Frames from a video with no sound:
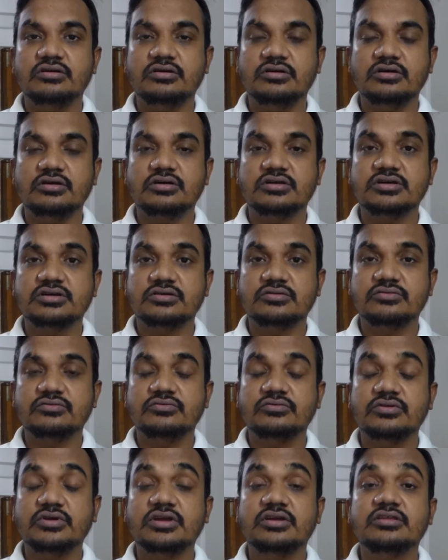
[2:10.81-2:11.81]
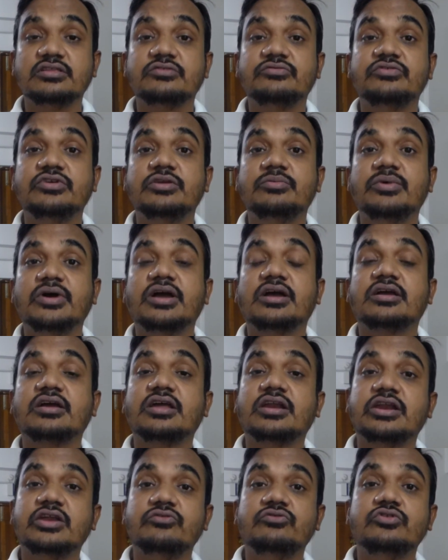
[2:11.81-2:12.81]
uh, getting the feedback
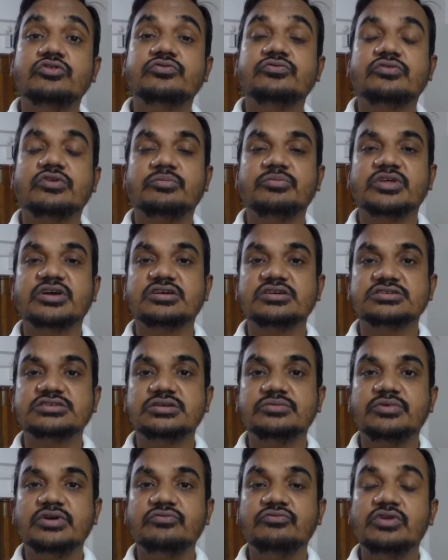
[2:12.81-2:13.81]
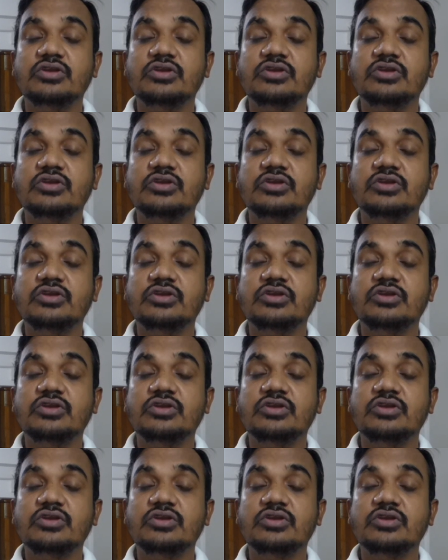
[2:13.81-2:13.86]
and reviews from the customer,